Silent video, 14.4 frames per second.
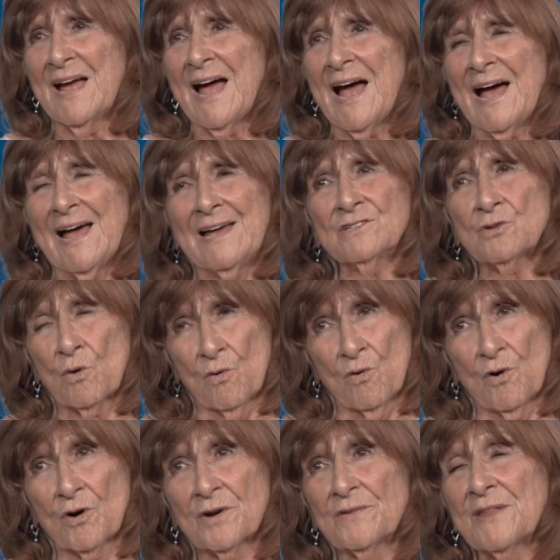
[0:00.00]
and
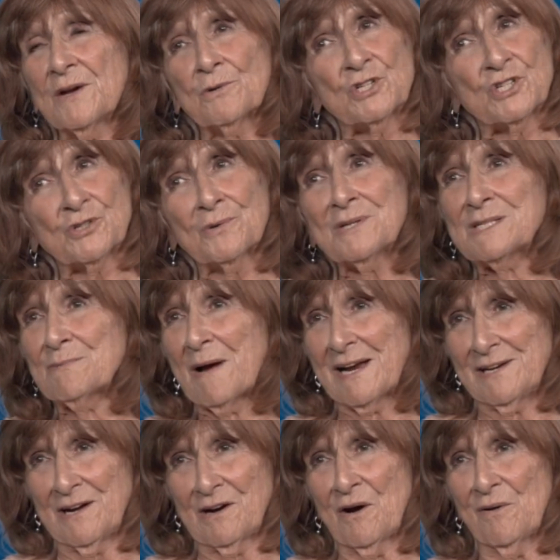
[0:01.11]
or their insurance might
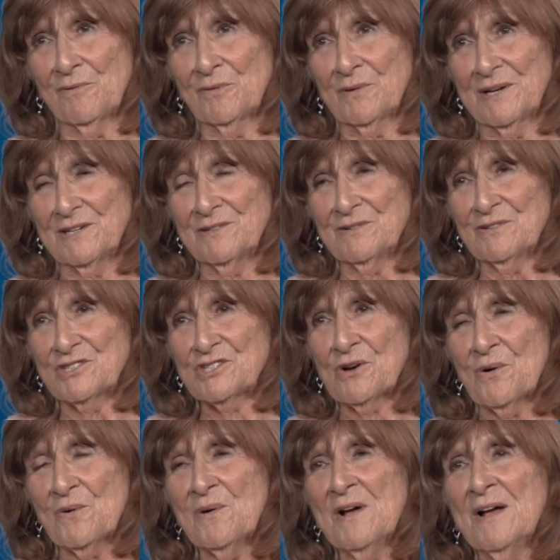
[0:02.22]
not cover it.
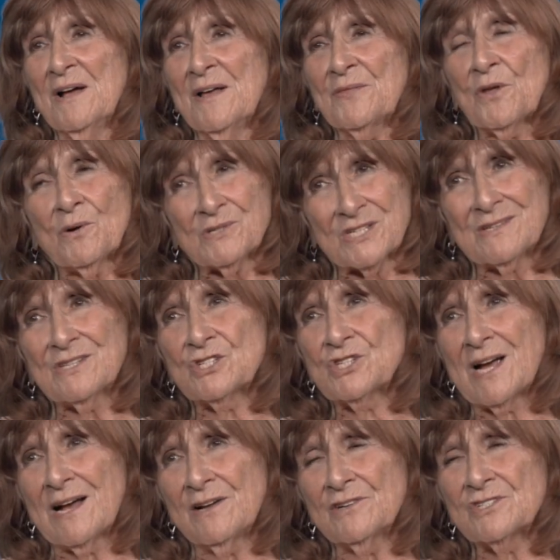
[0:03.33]
So those are the
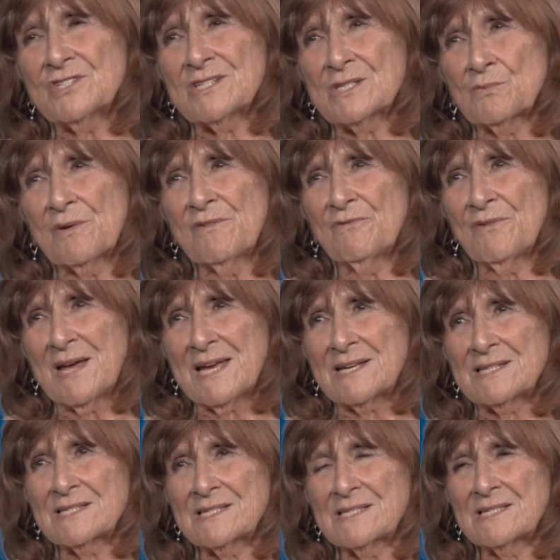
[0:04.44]
challenges we
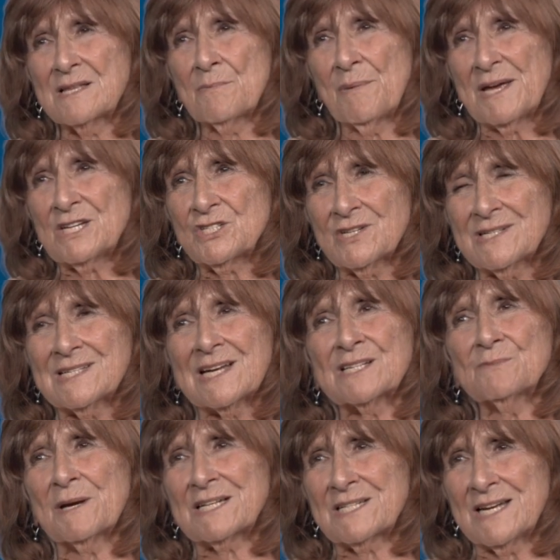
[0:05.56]
face, the patient's
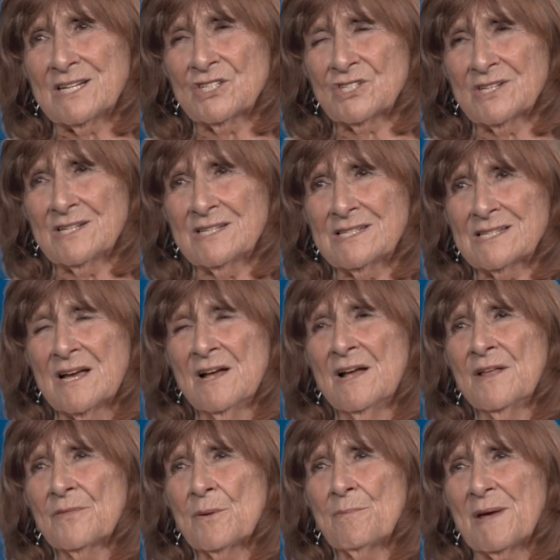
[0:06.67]
expectations,
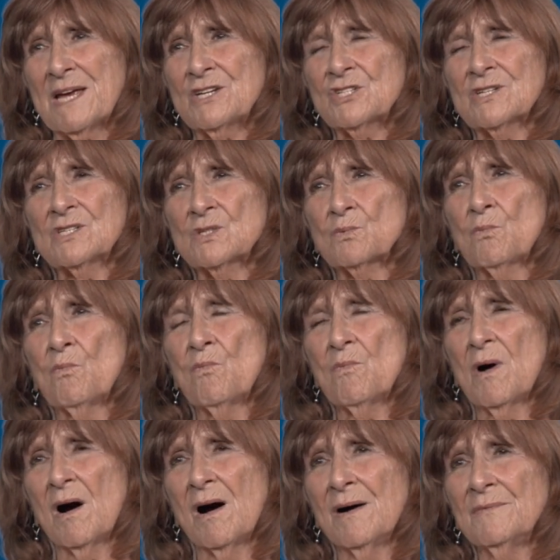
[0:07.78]
the patient's
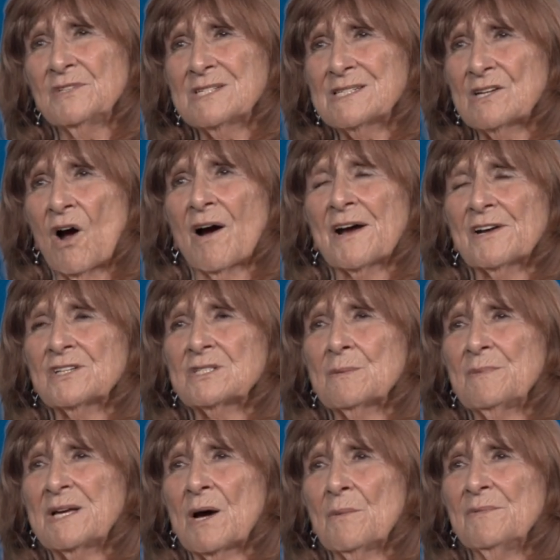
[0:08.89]
uh, desire to
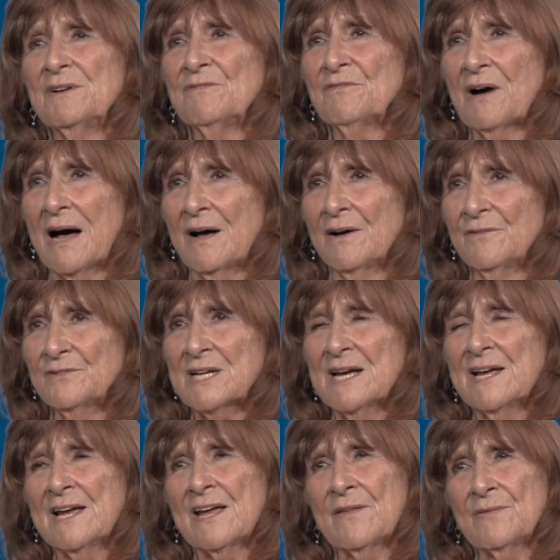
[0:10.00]
become involved
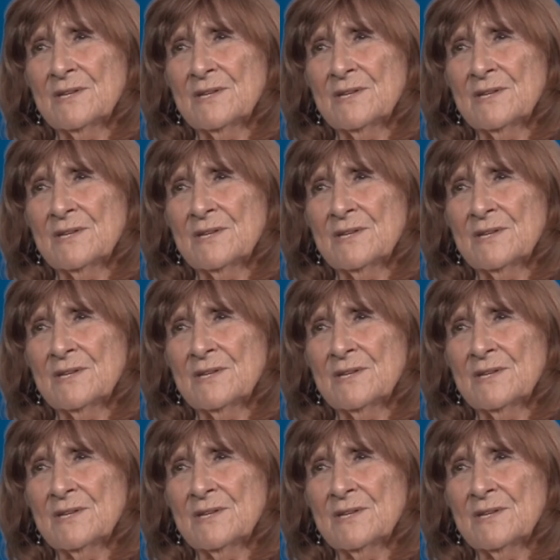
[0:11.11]
in